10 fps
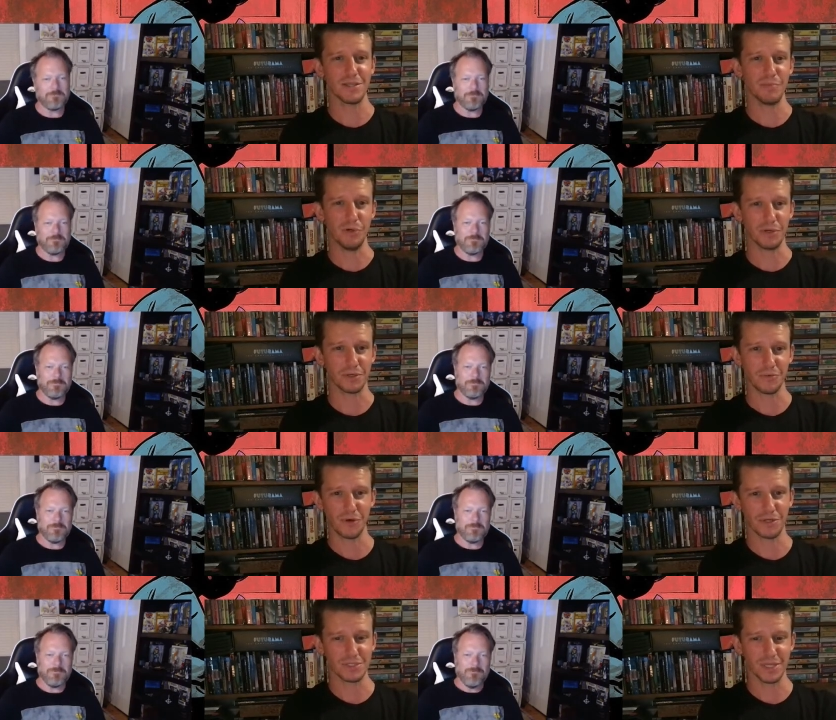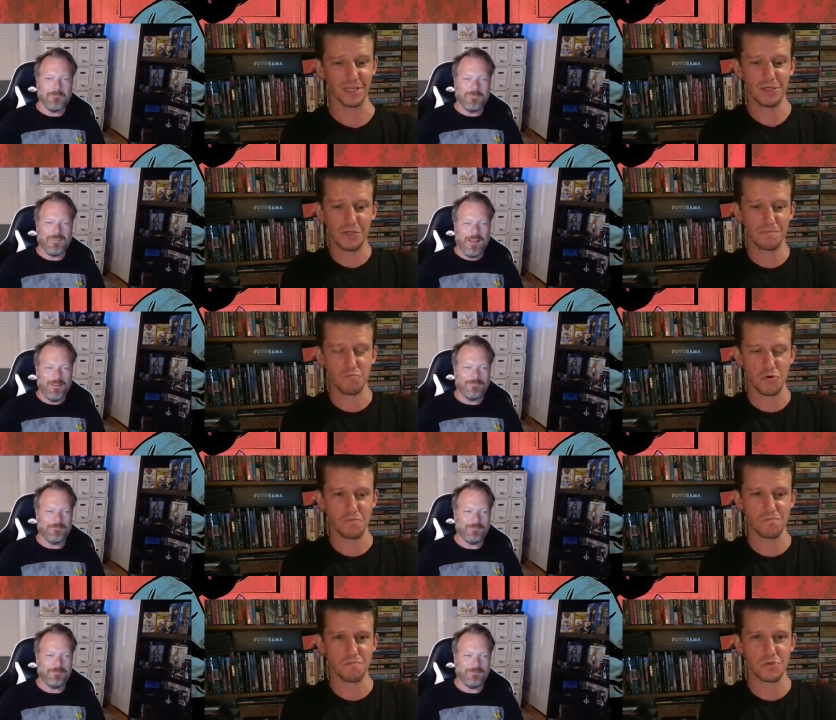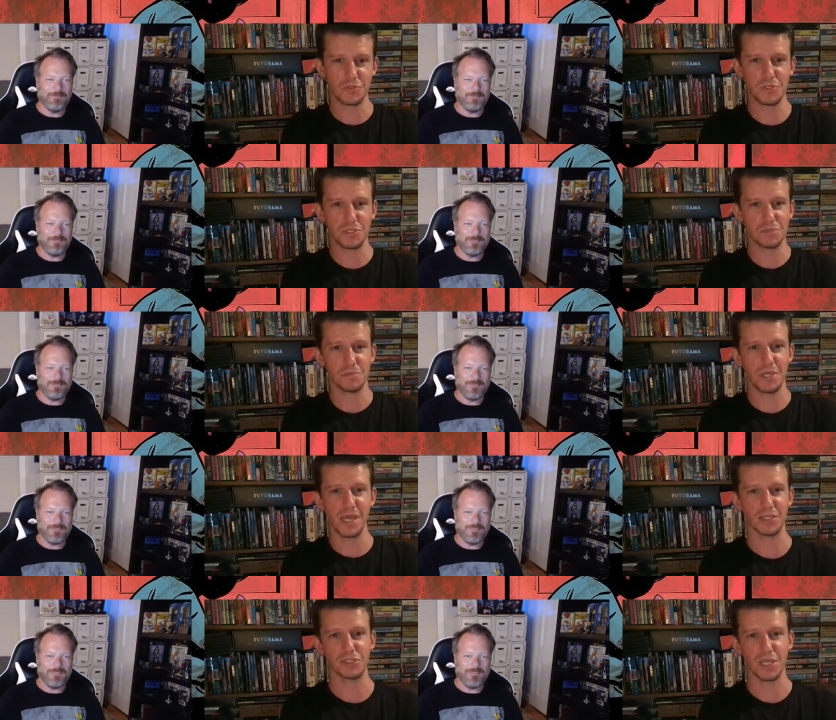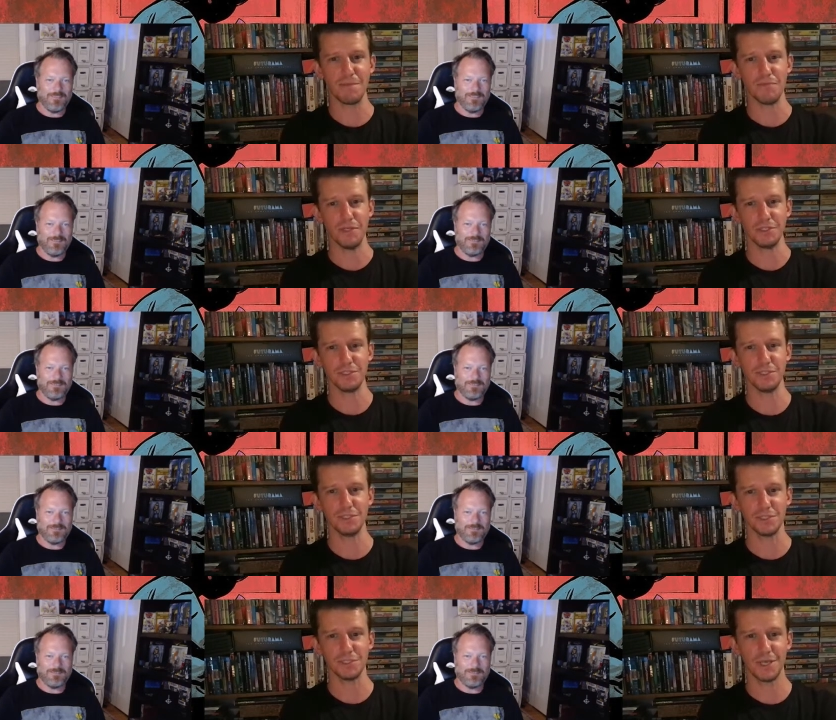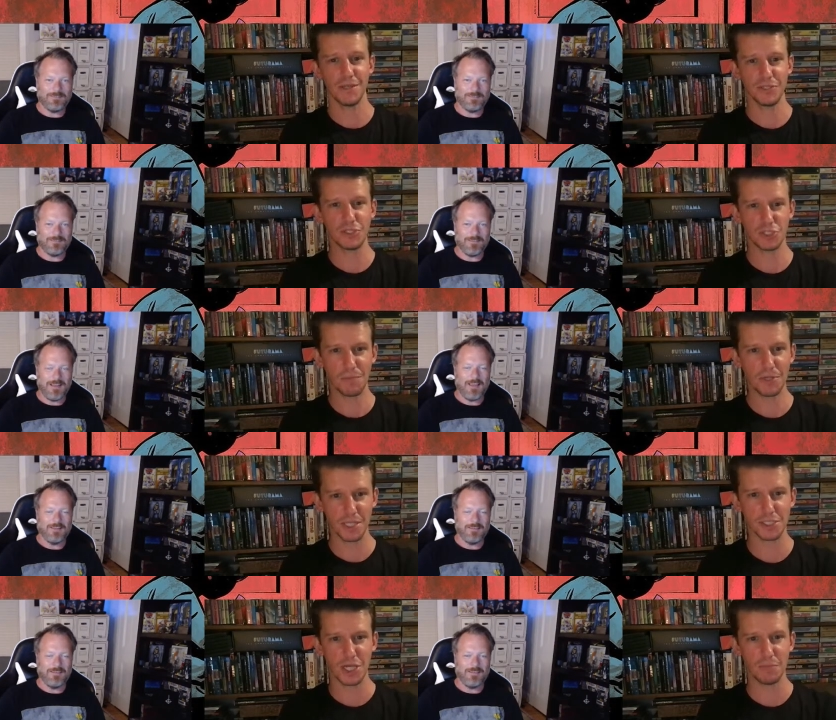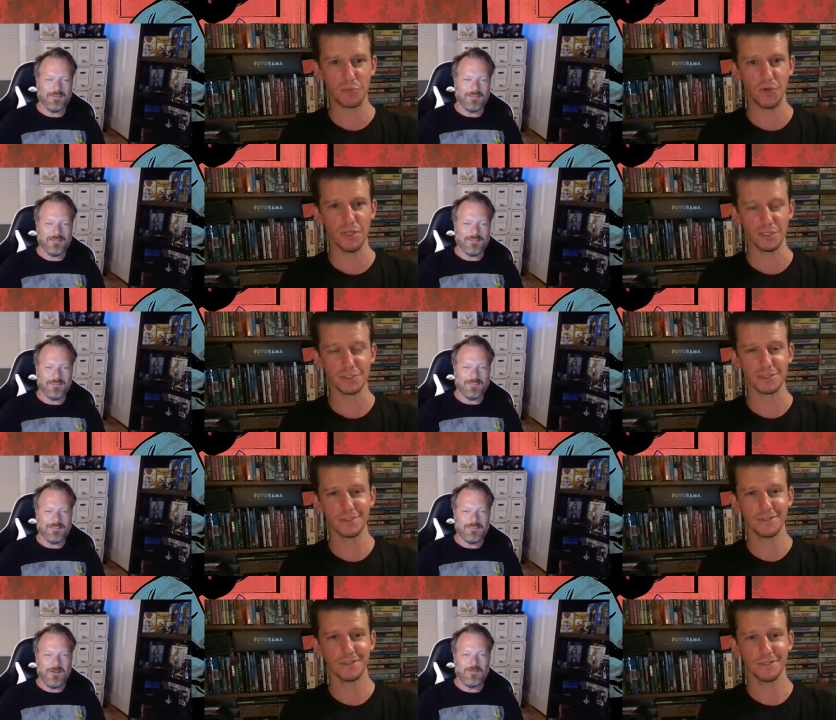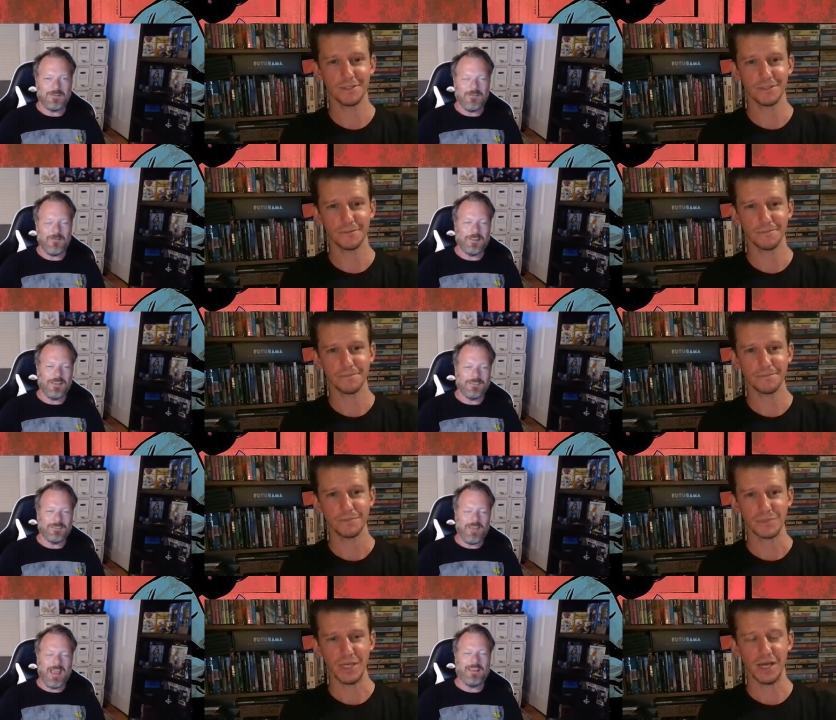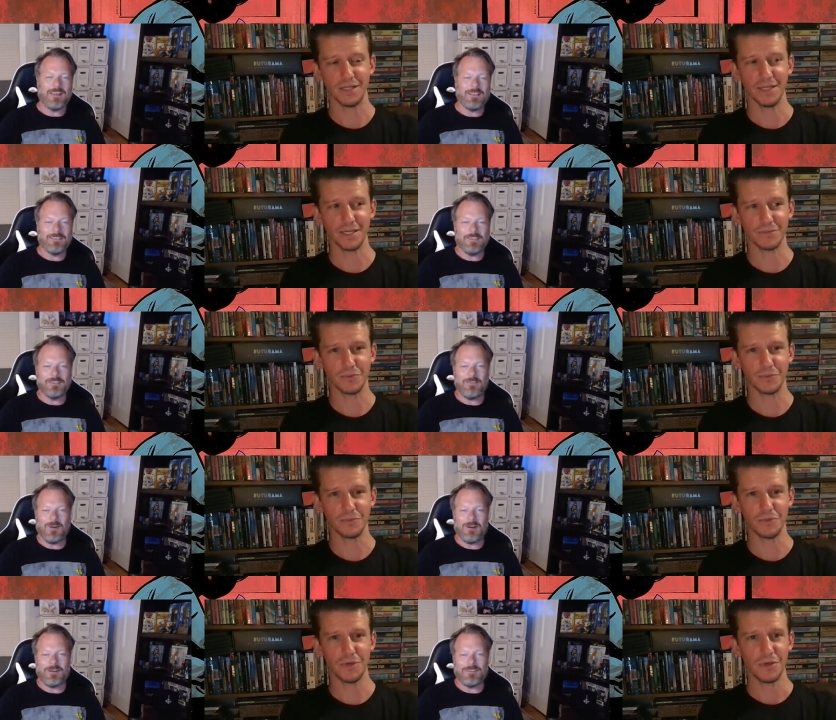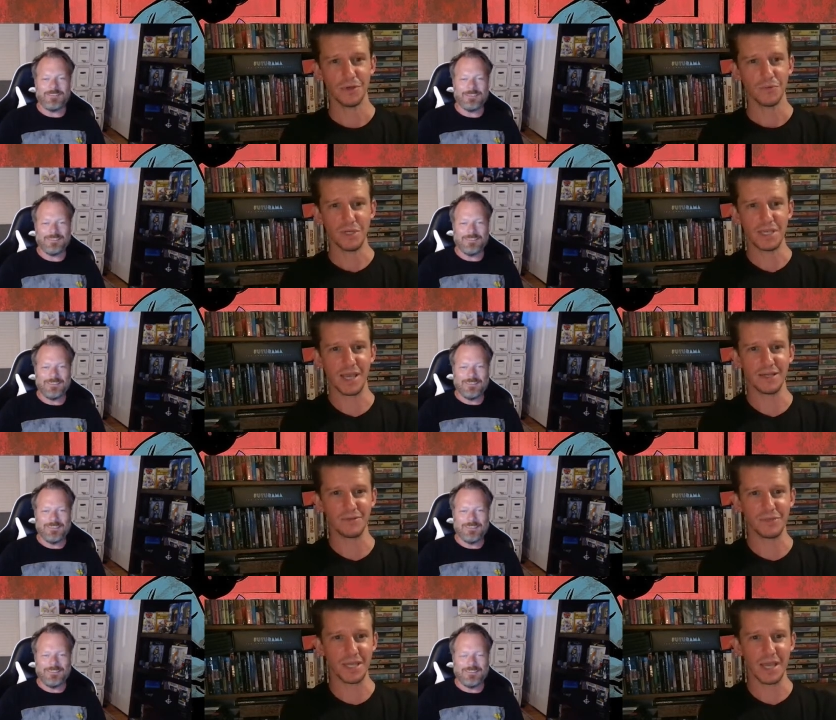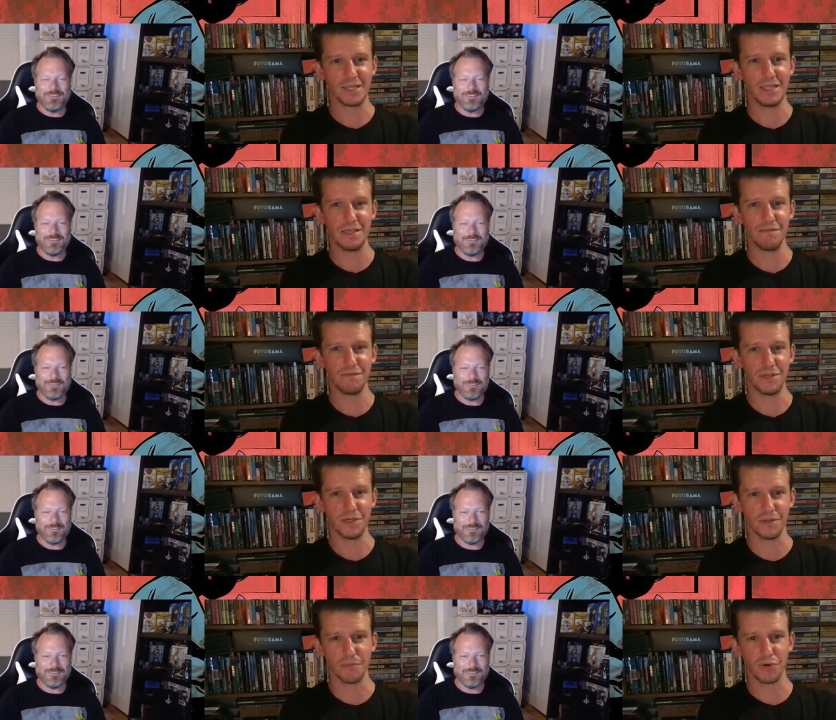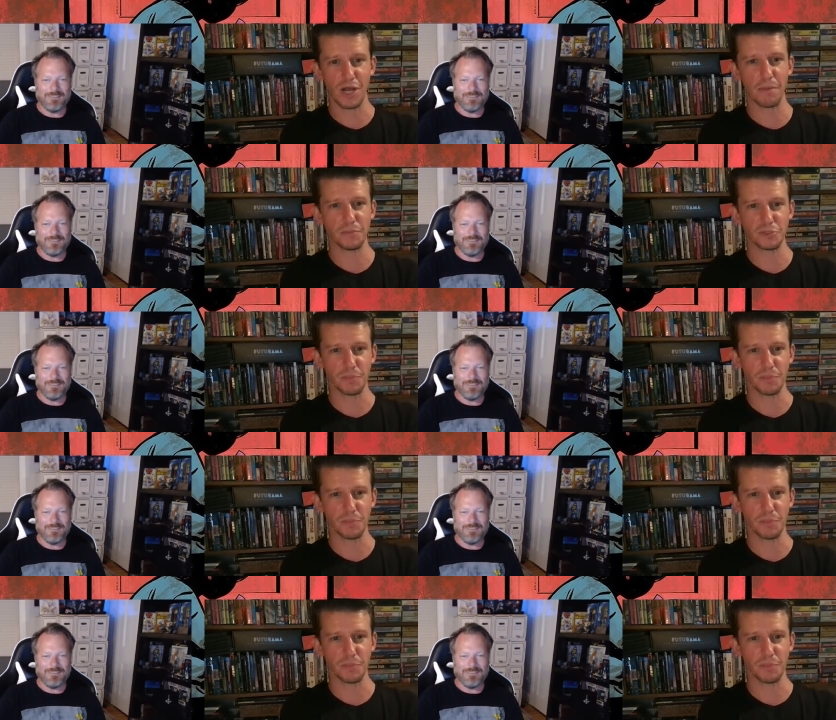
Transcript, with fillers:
Speaker 1: the book where it's like you're we're, you just you can't escape this. This is this is something yeah. that's coming with us. Nope,
Speaker 2: it's coming with us. Yeah,
Speaker 1: it's so smart. We can't we can't leave the the problems